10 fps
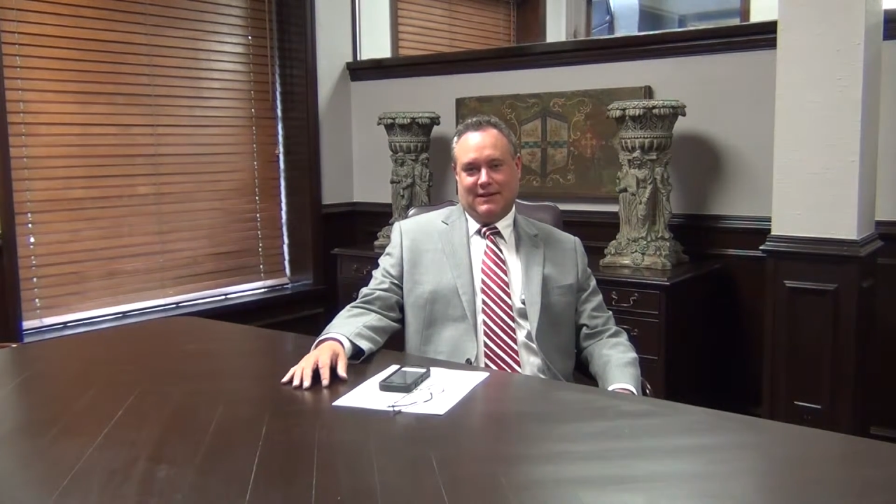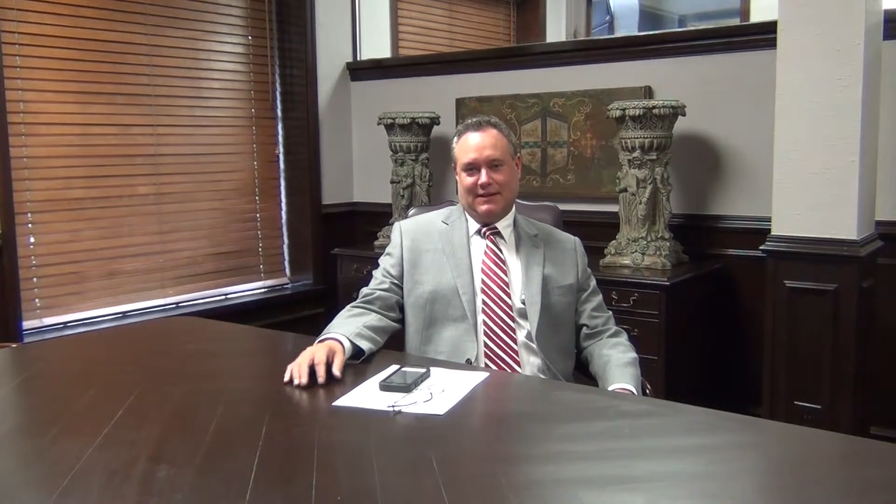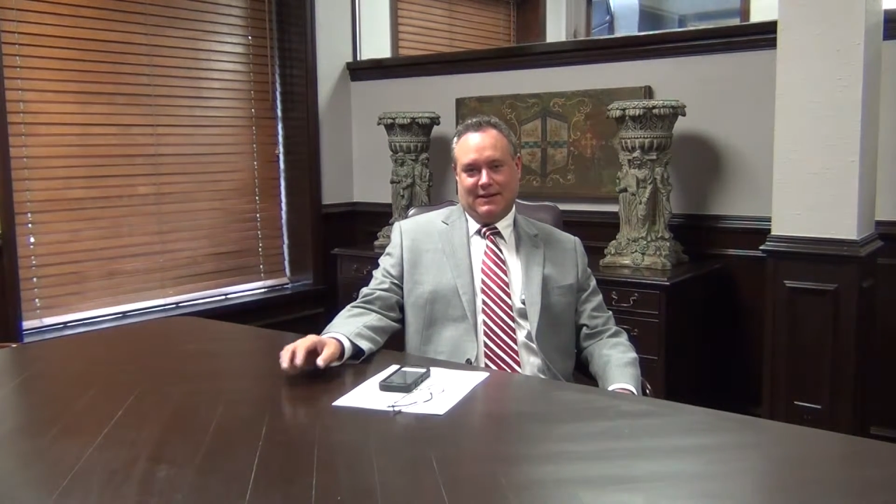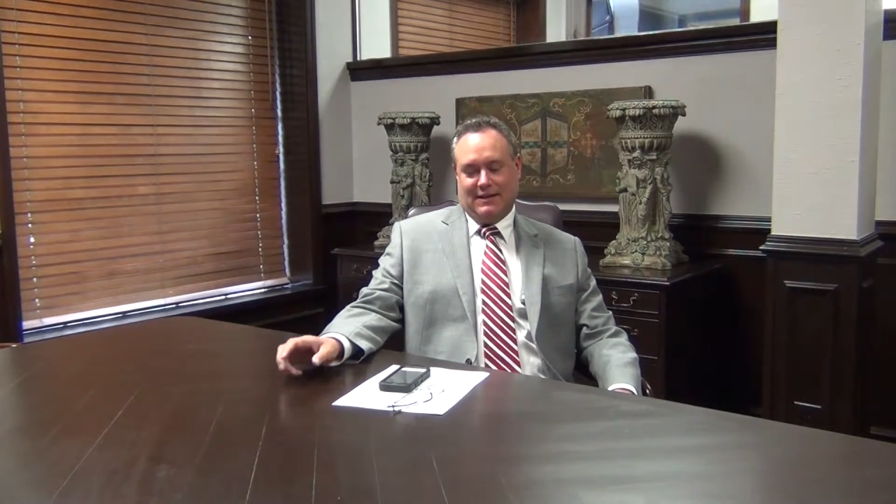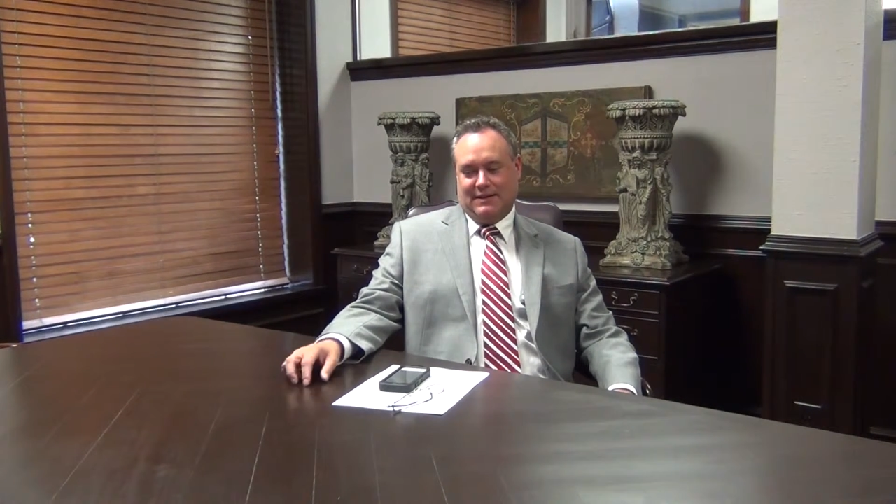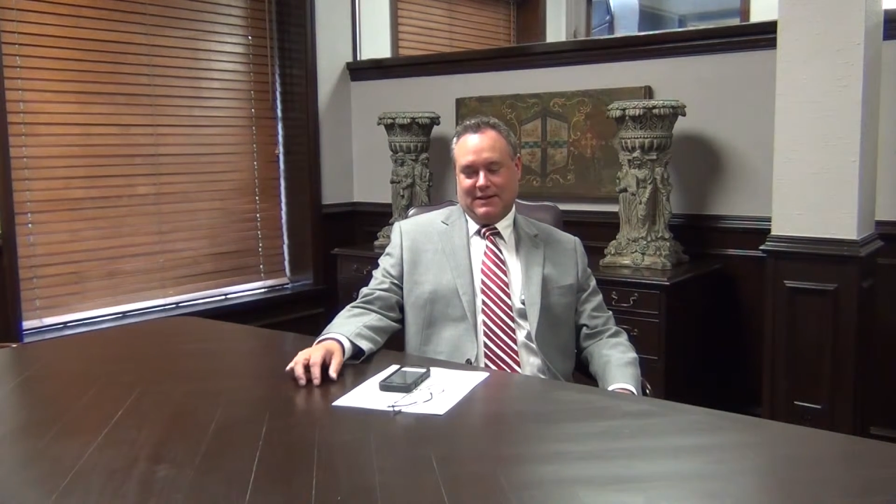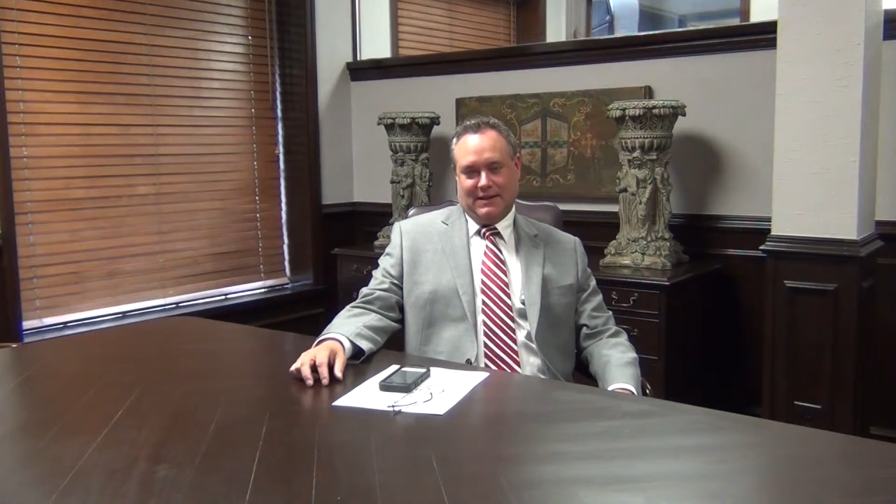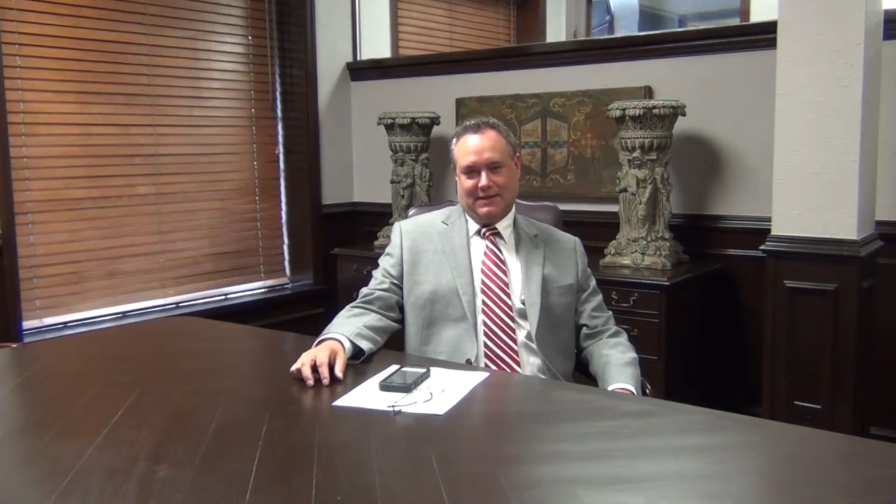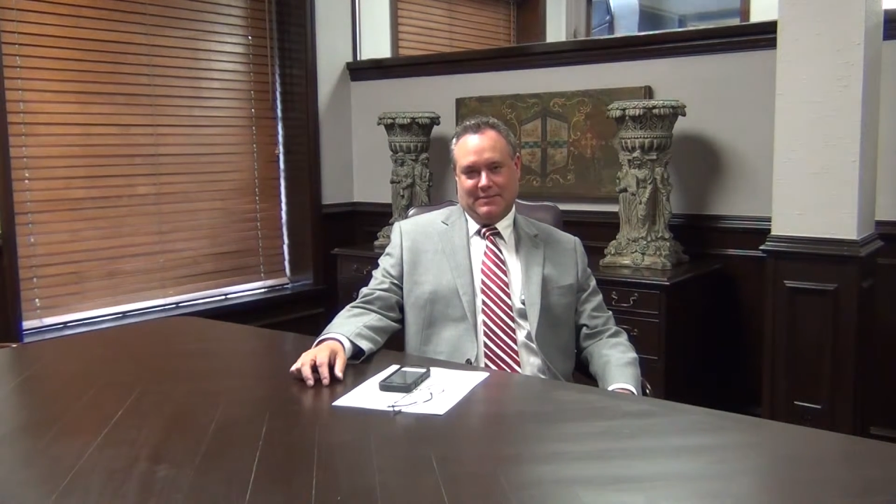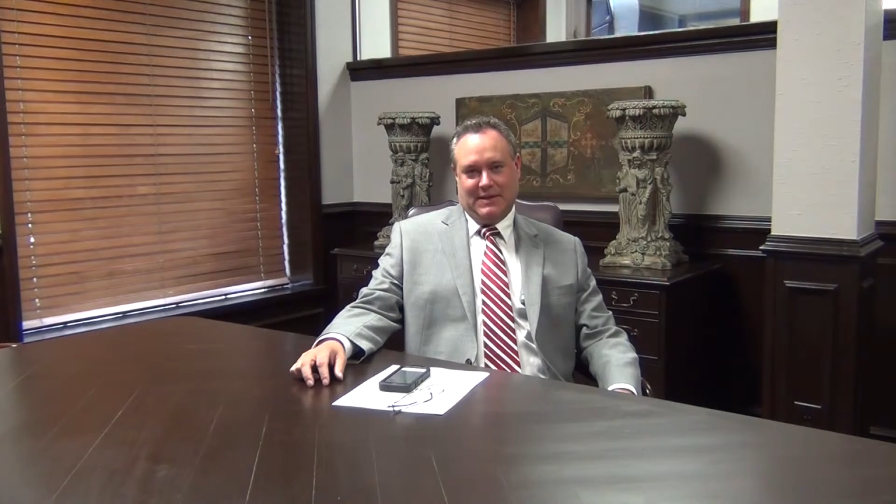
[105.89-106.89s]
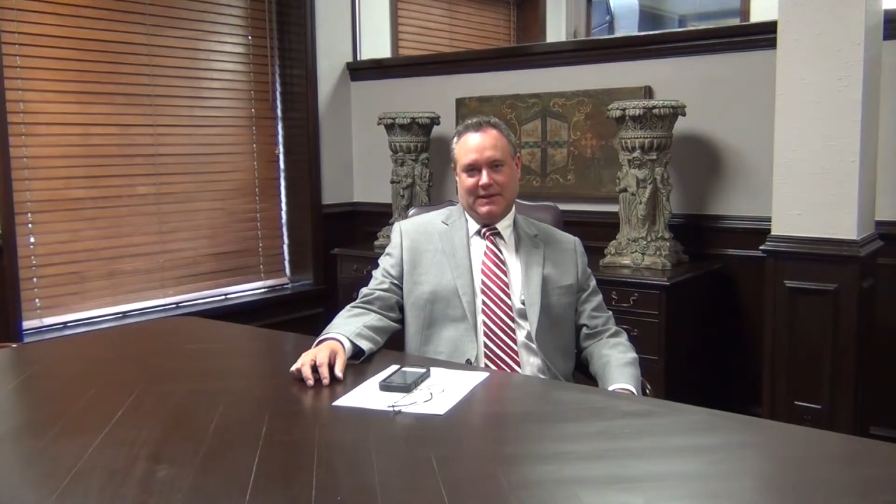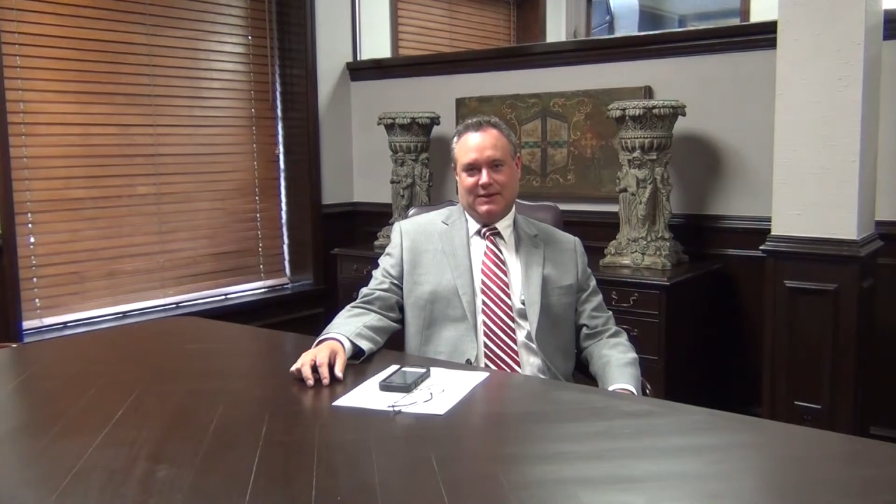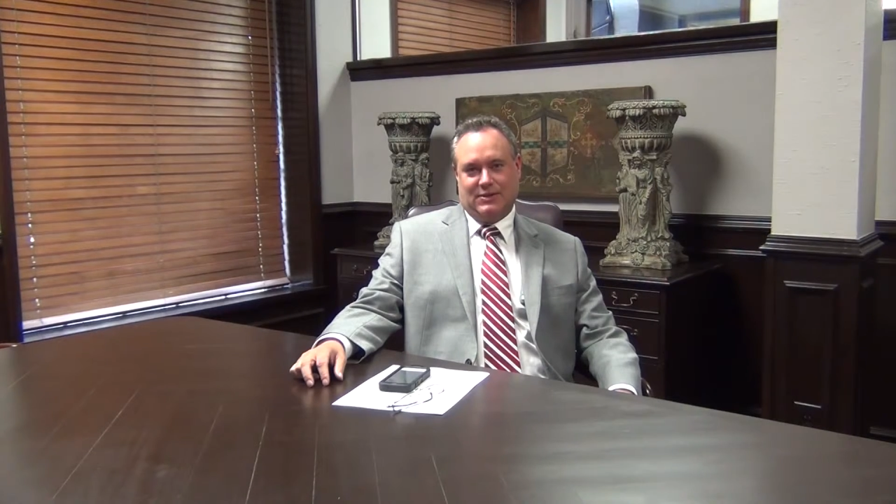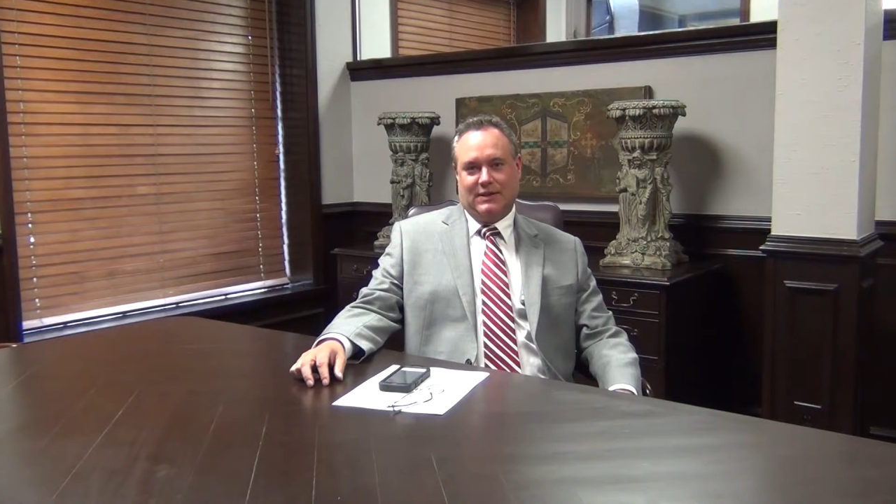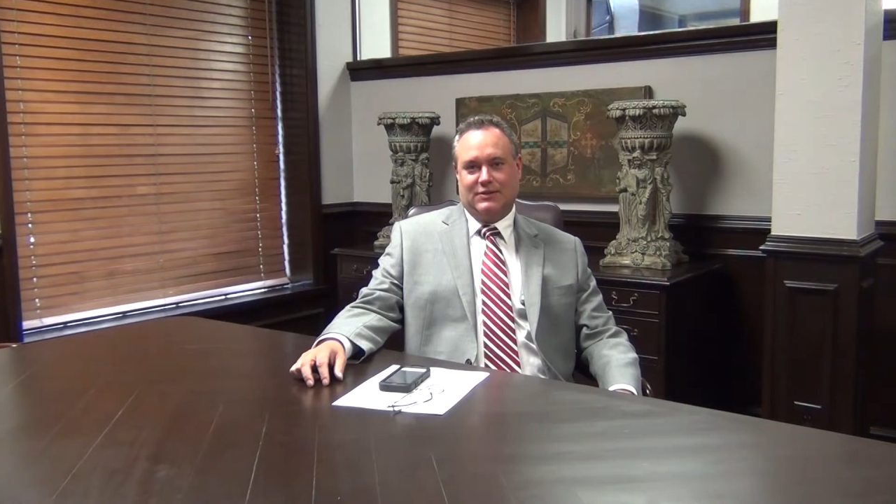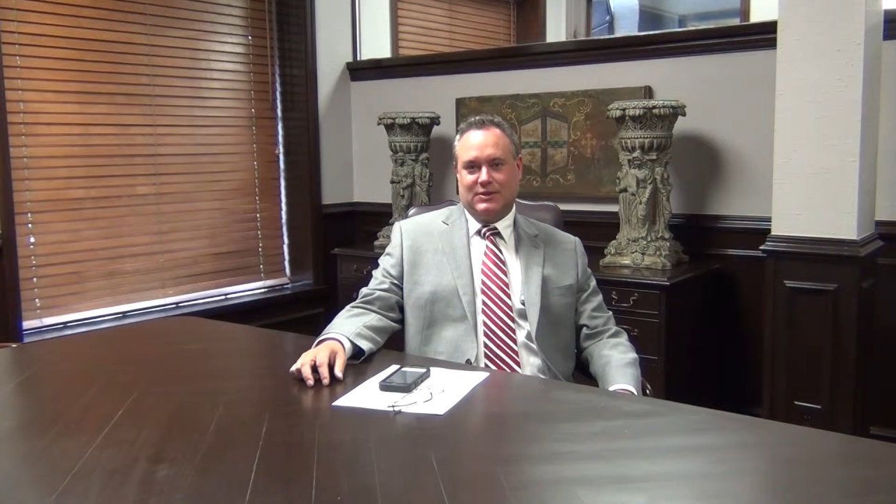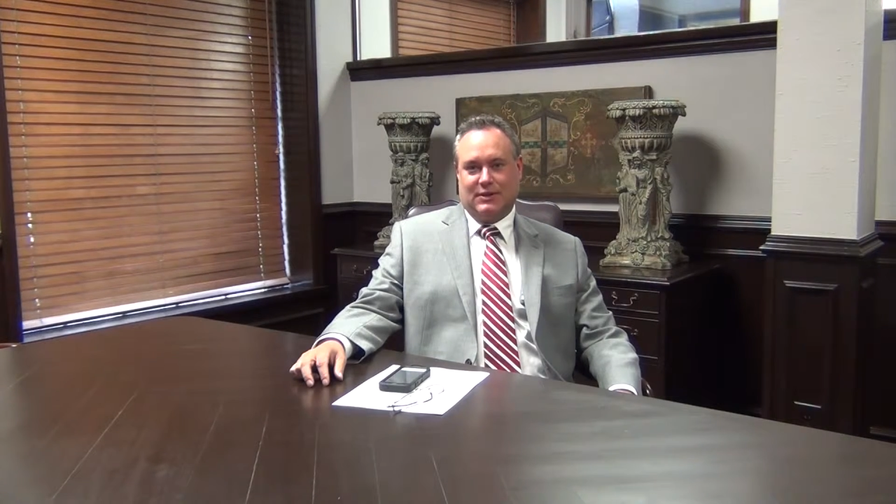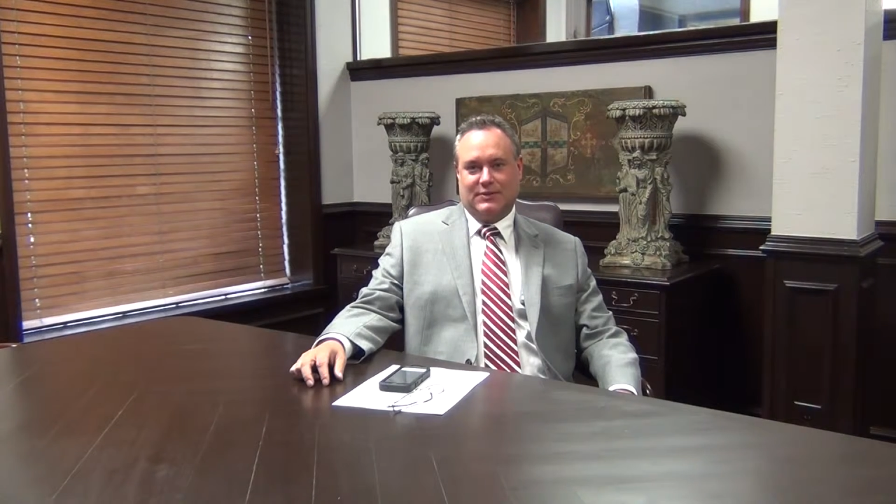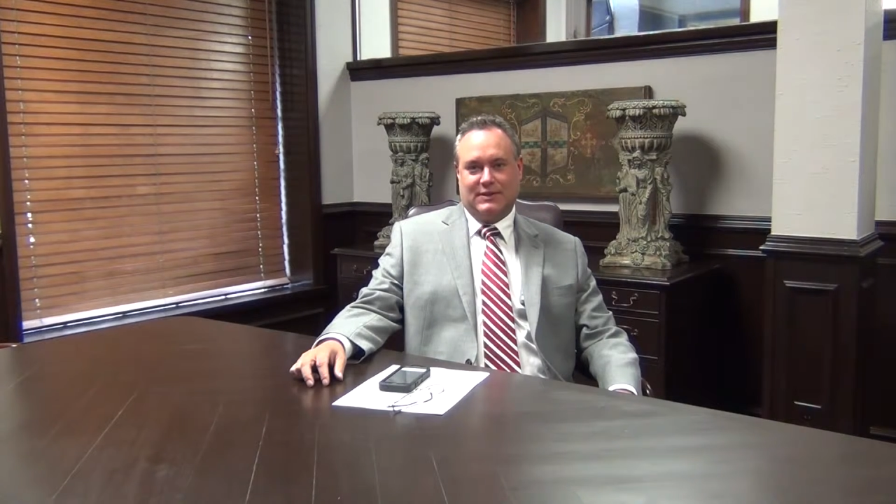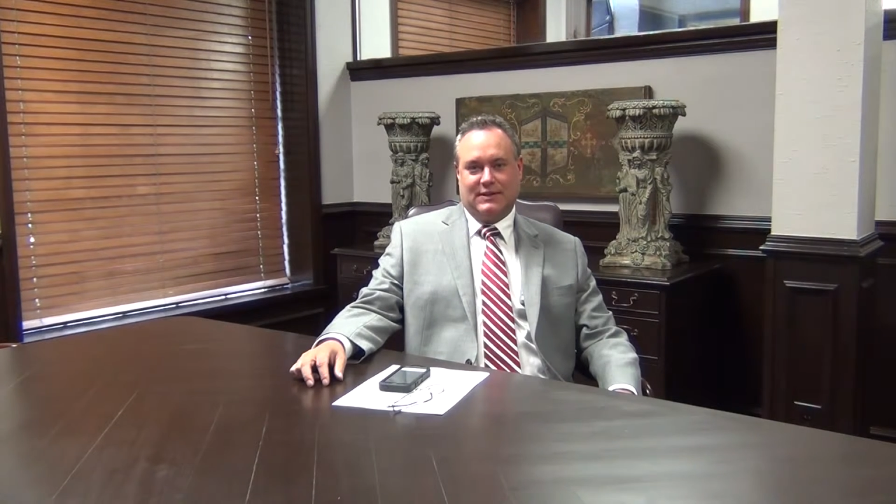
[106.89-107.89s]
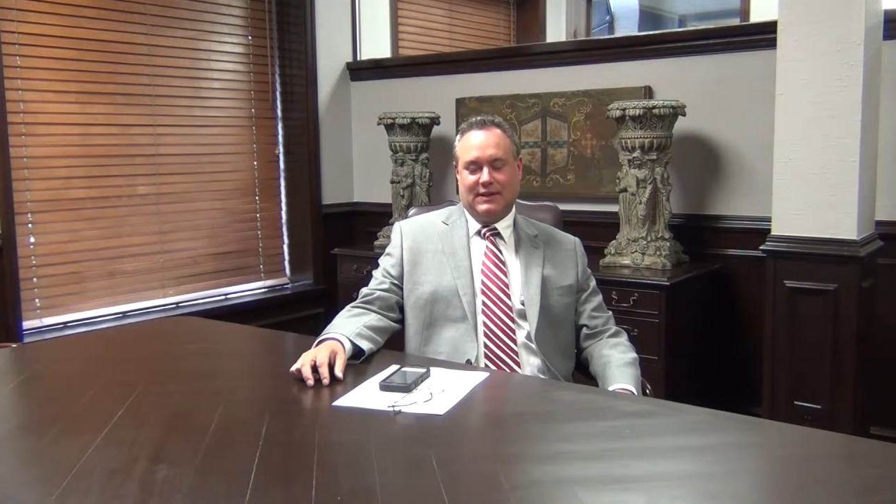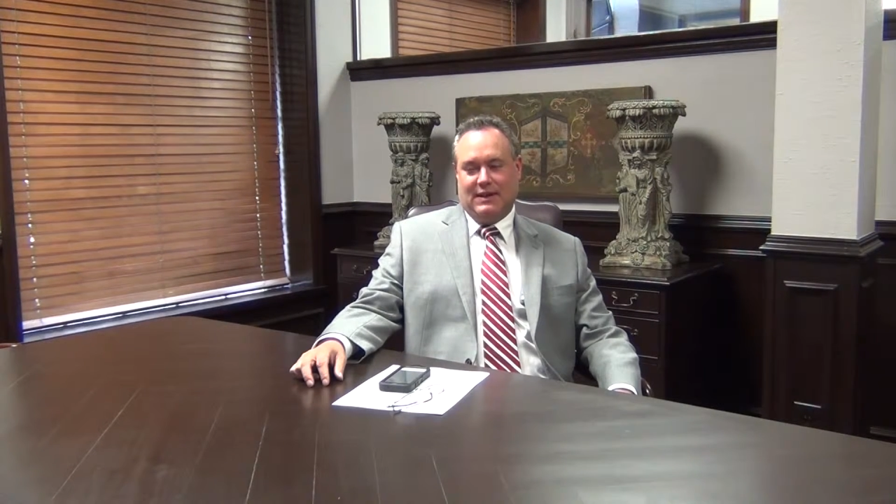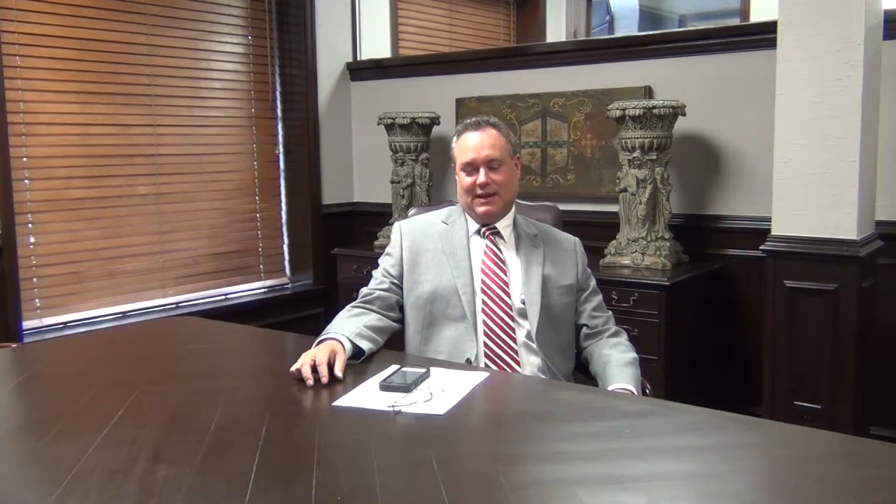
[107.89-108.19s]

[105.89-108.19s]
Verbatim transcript: and then I, I, had a mediation in Charleston.